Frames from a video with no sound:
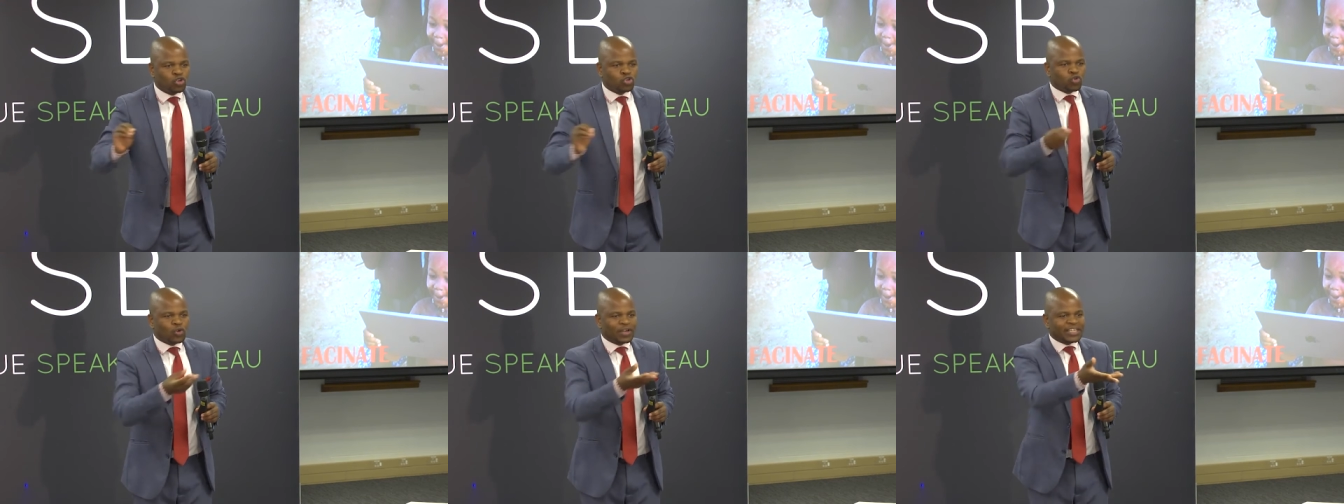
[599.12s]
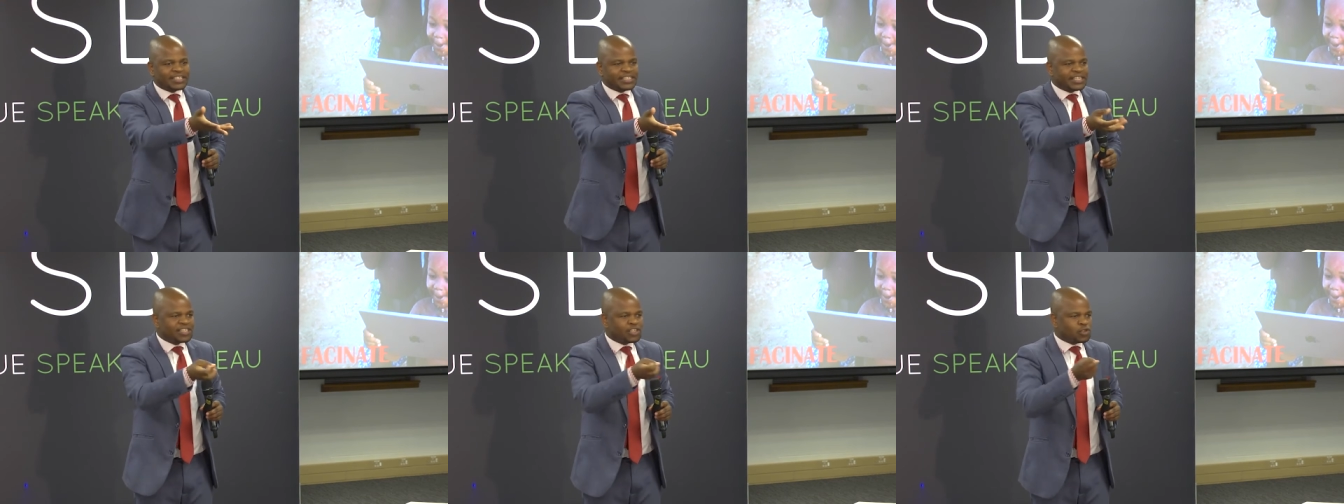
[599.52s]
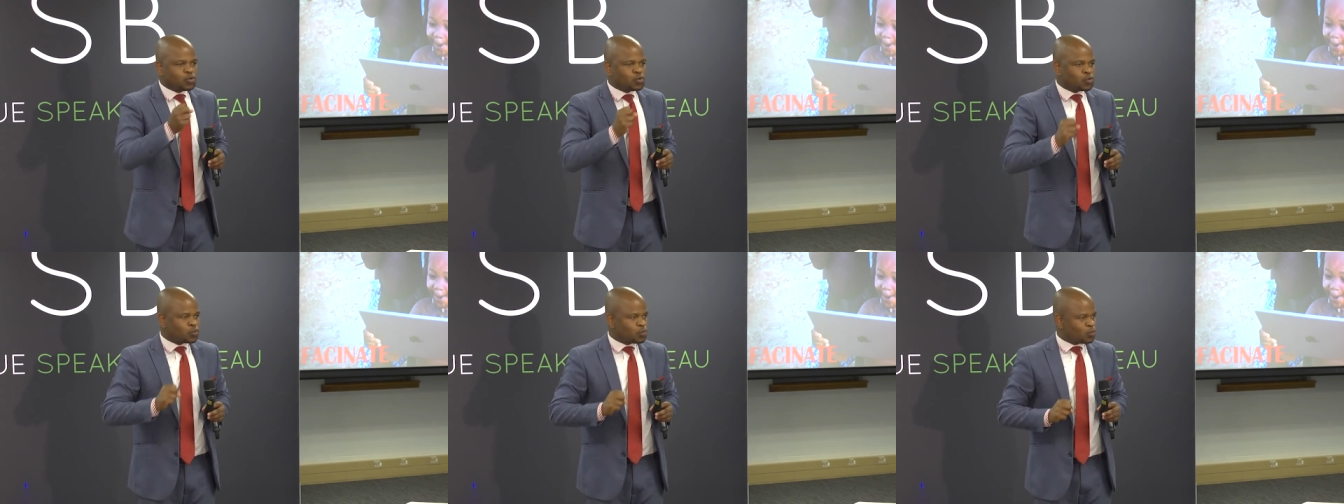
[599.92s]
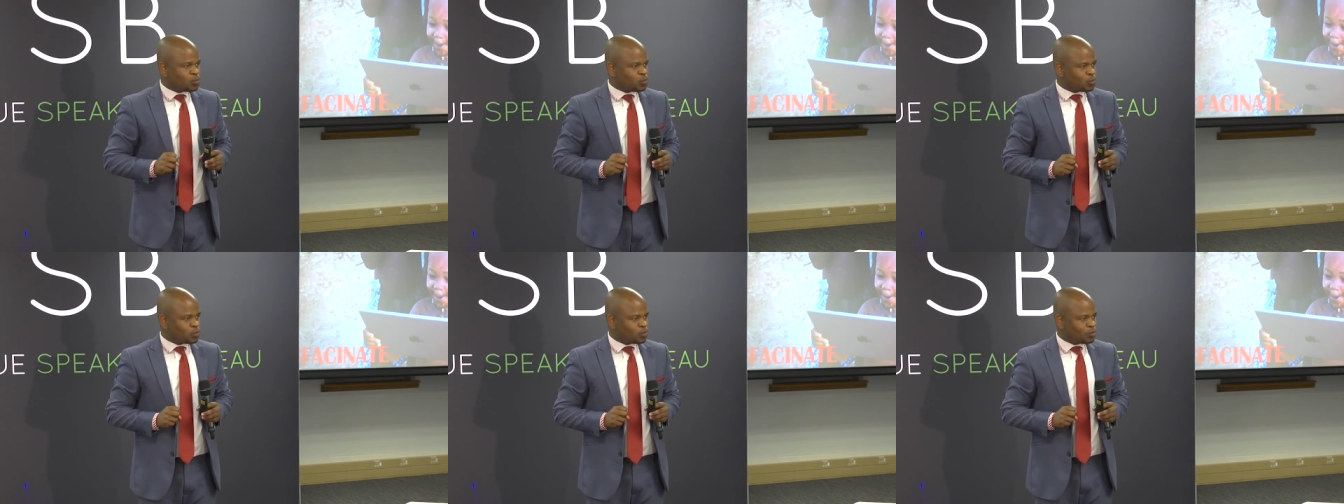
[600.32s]
to resist you.
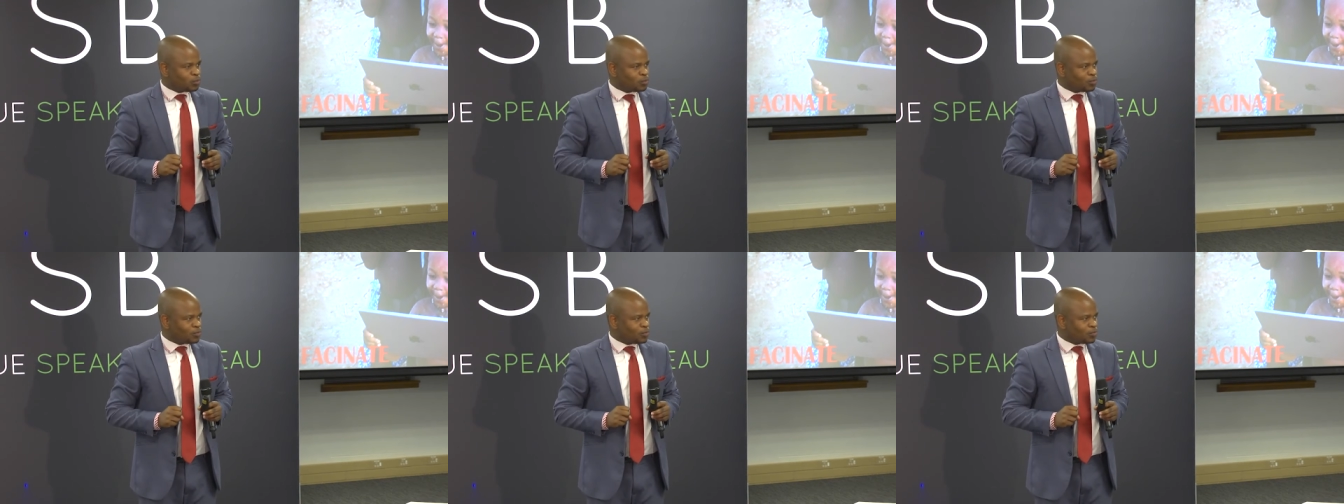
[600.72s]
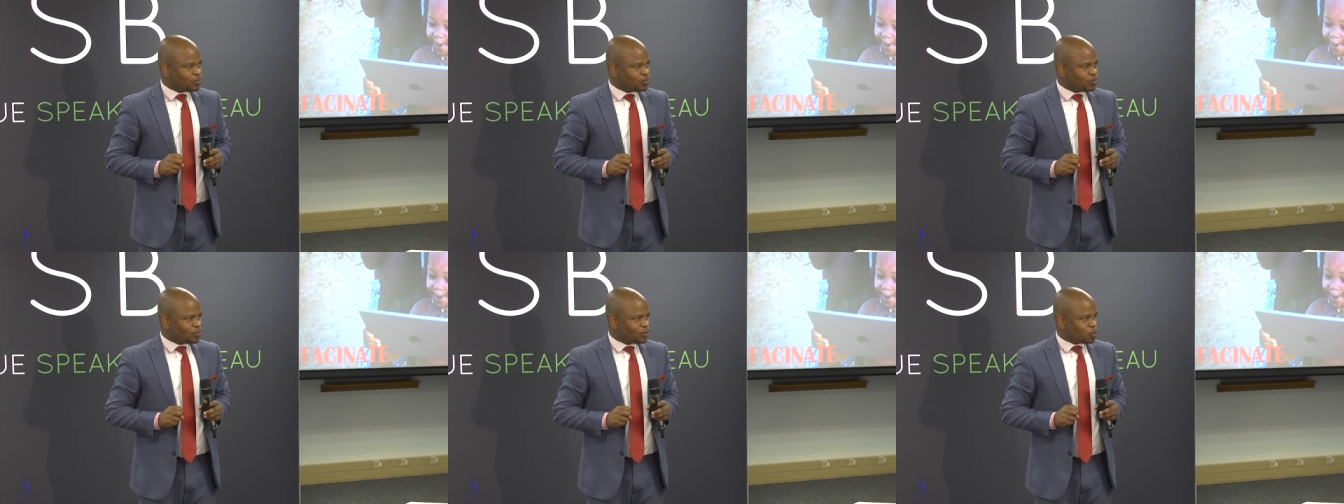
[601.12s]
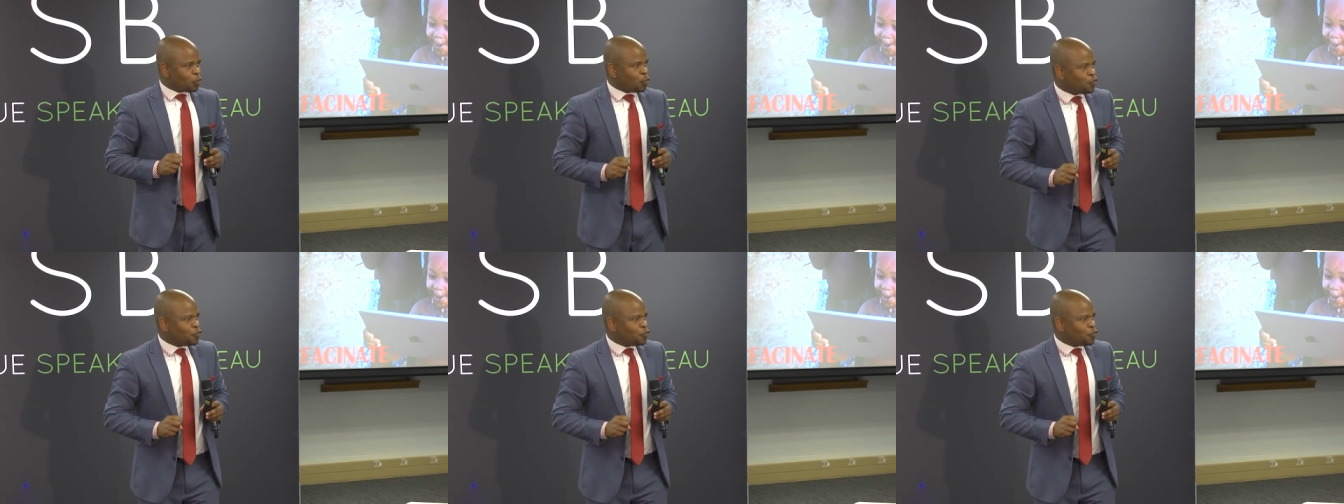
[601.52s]
To